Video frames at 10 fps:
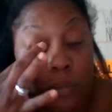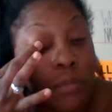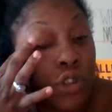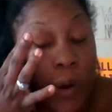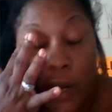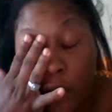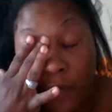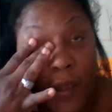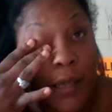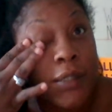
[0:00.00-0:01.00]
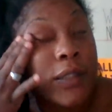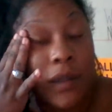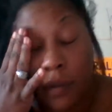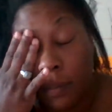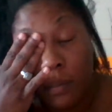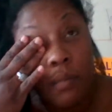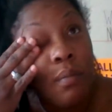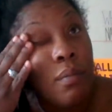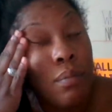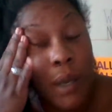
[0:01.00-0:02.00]
trainer vest
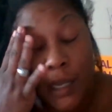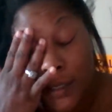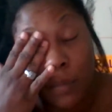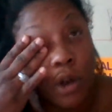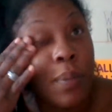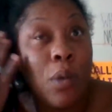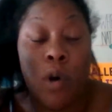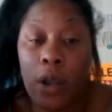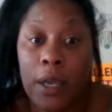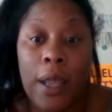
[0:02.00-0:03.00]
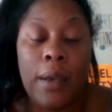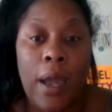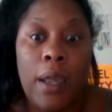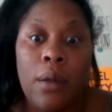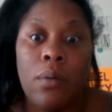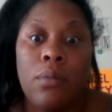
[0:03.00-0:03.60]
because I'm going to be walking at night.